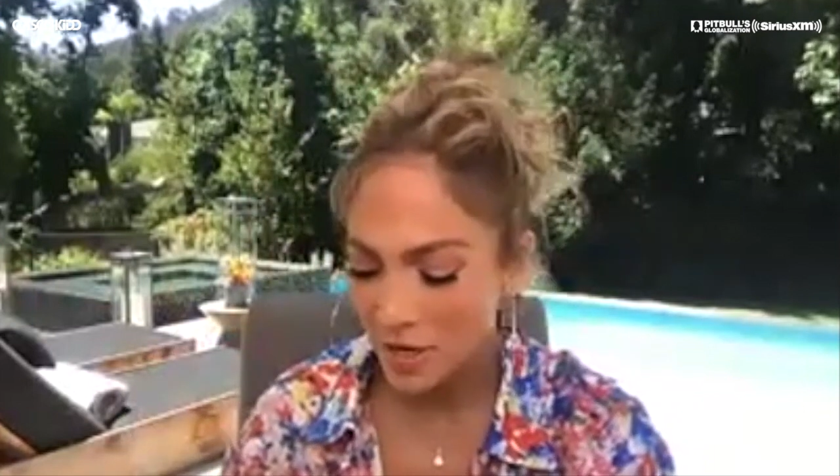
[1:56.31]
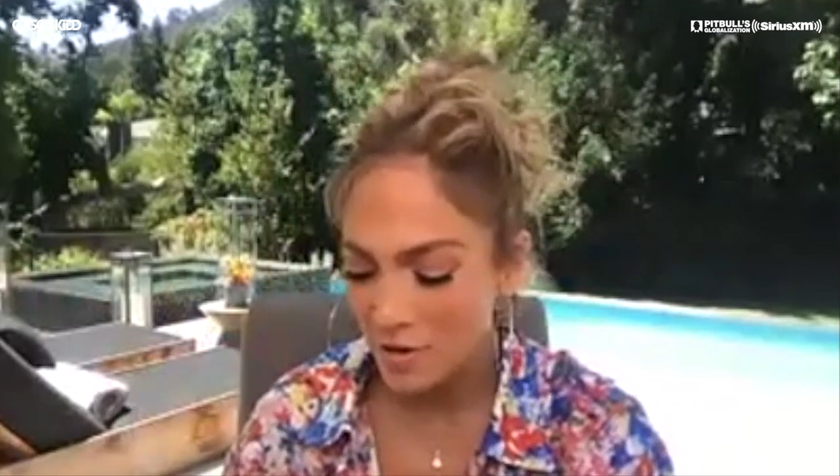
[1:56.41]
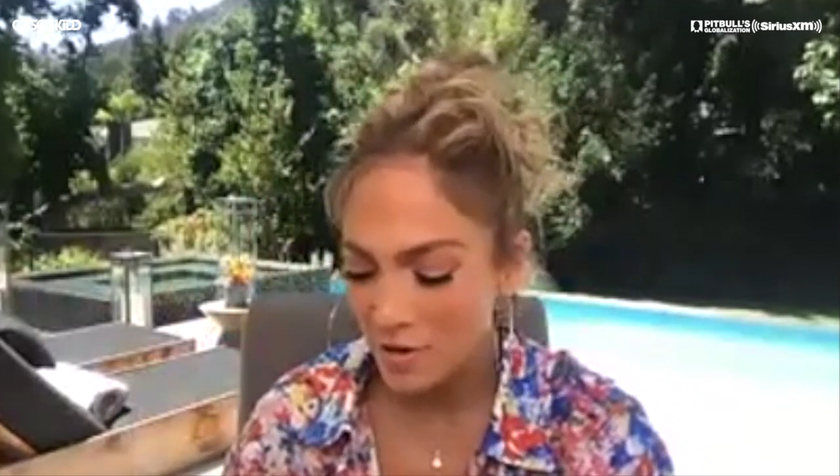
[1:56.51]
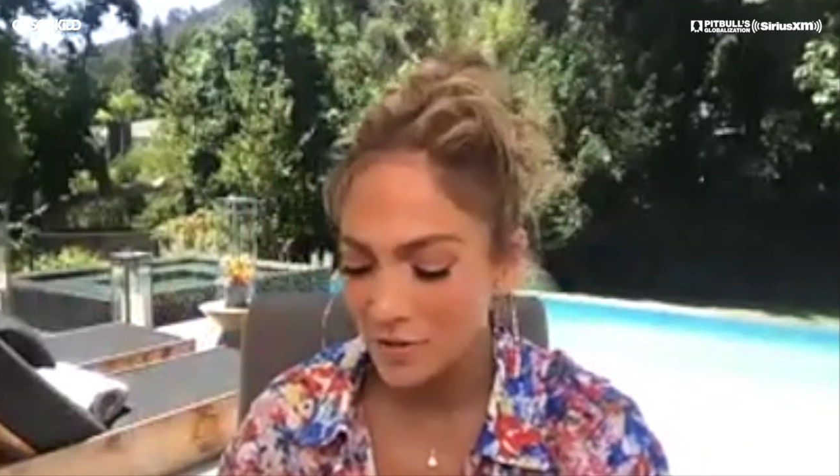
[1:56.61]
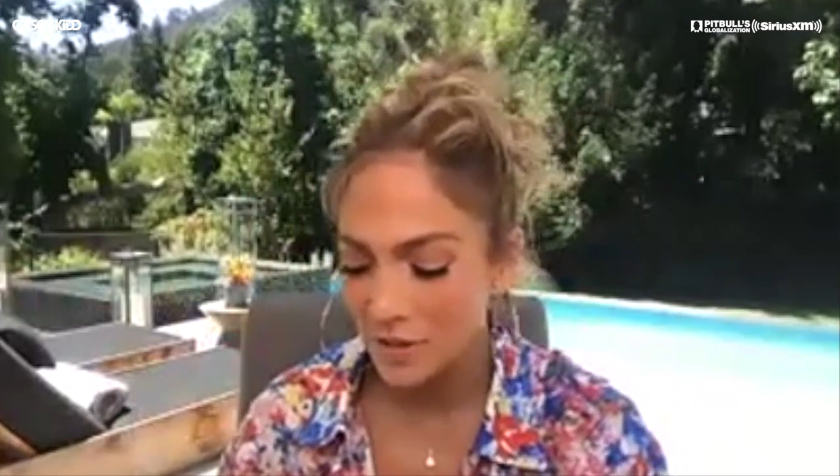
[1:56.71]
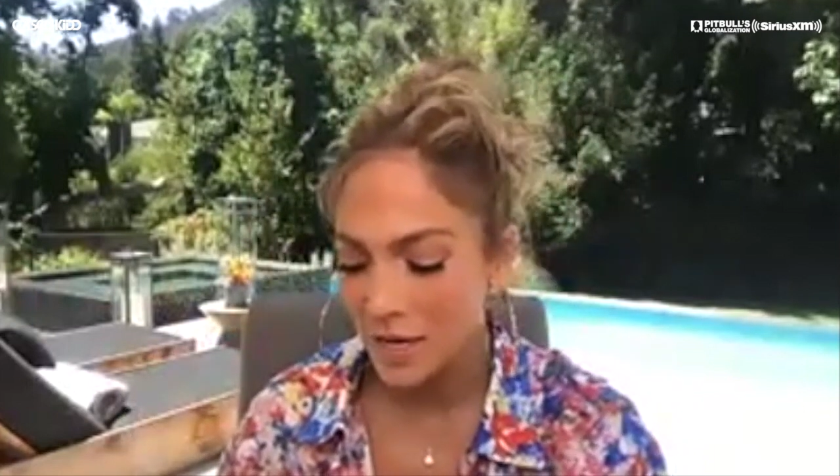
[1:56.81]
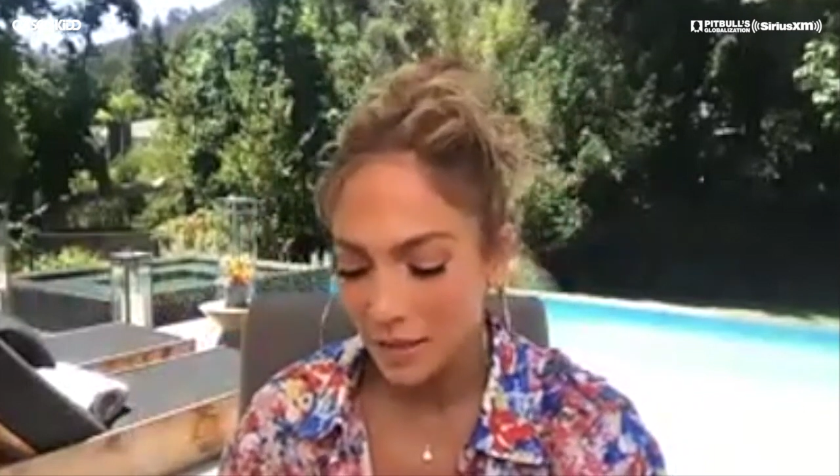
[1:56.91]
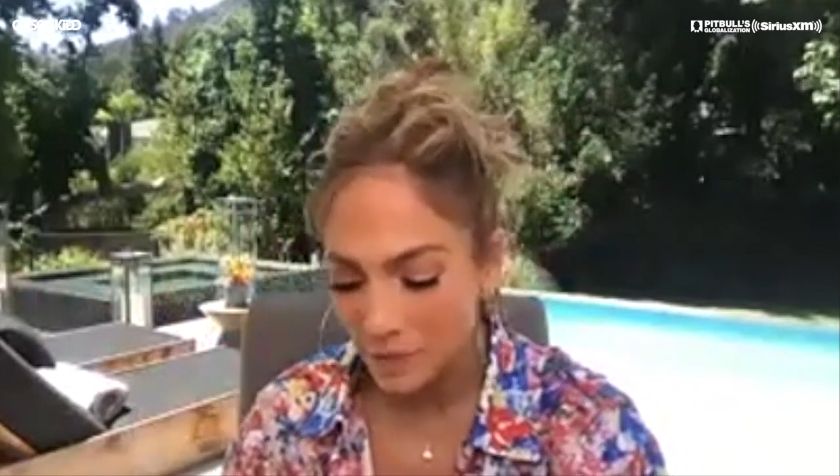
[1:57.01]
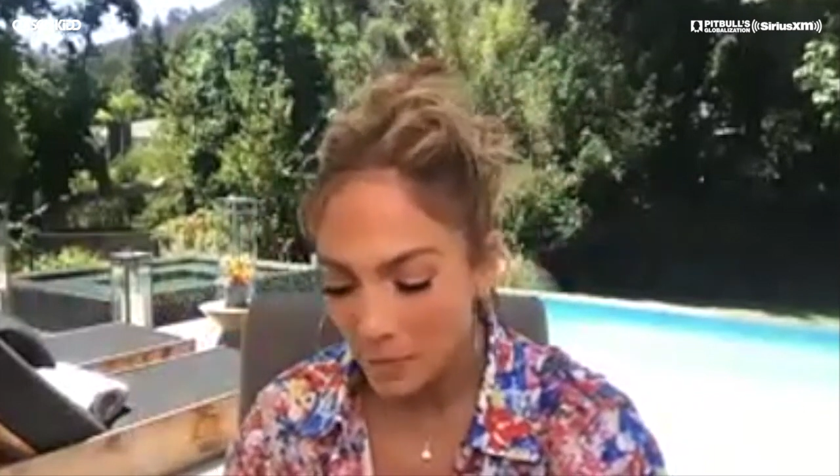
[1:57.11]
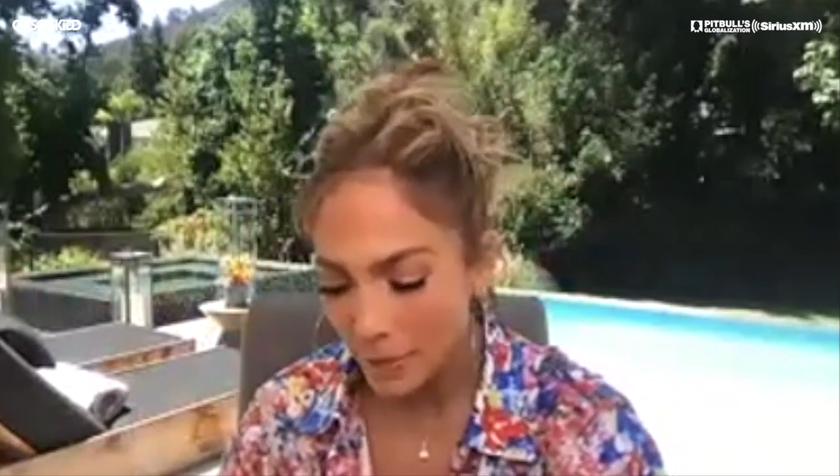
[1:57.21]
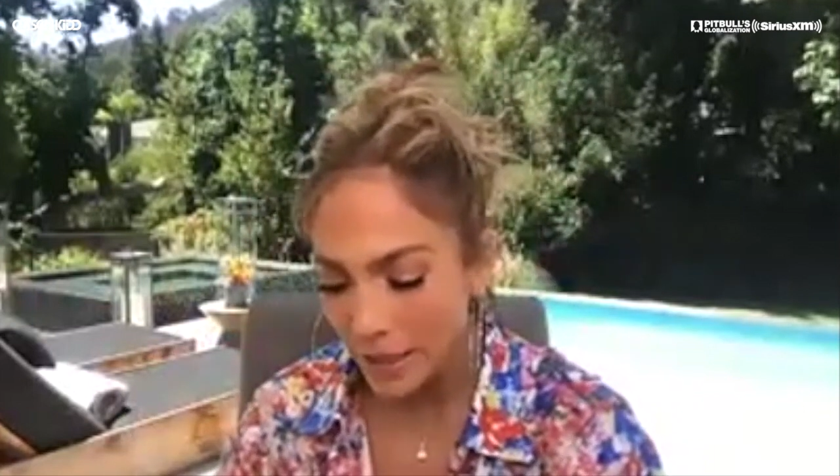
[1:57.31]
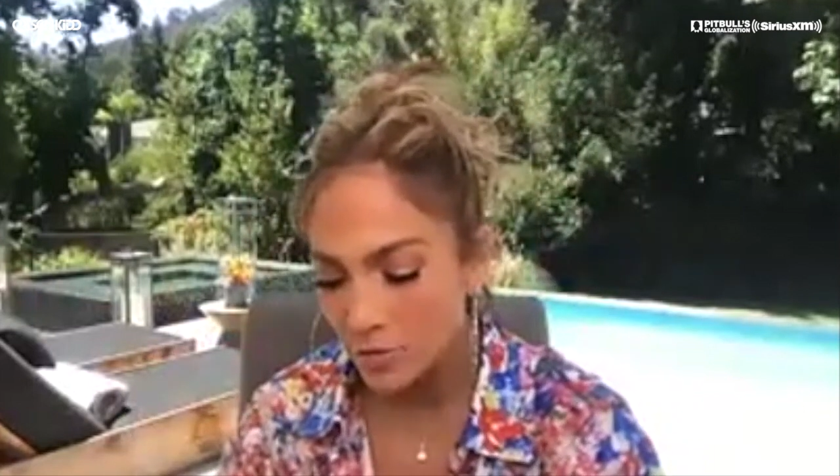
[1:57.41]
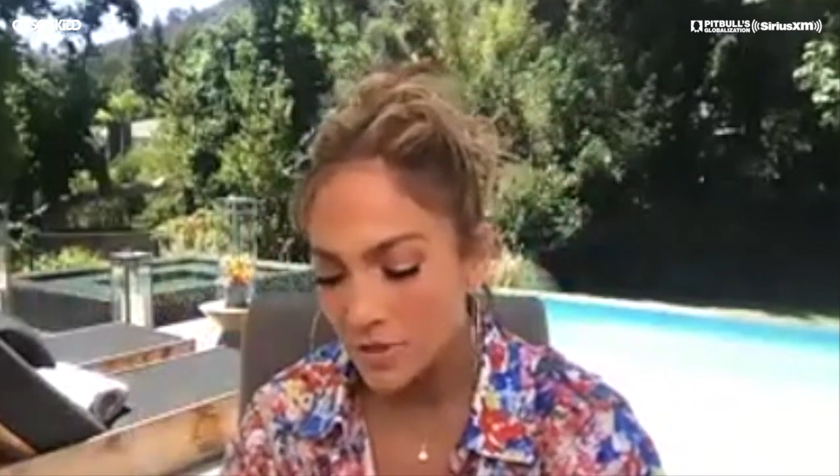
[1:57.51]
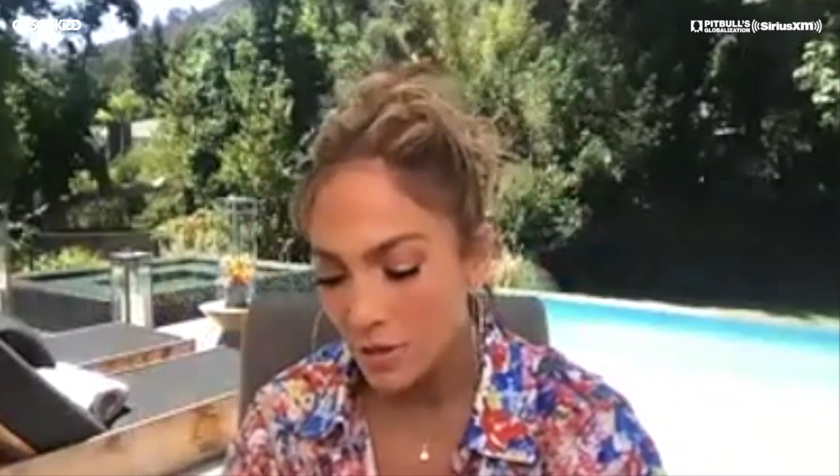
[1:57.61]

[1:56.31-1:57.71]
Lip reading: whatever. I said, let me play you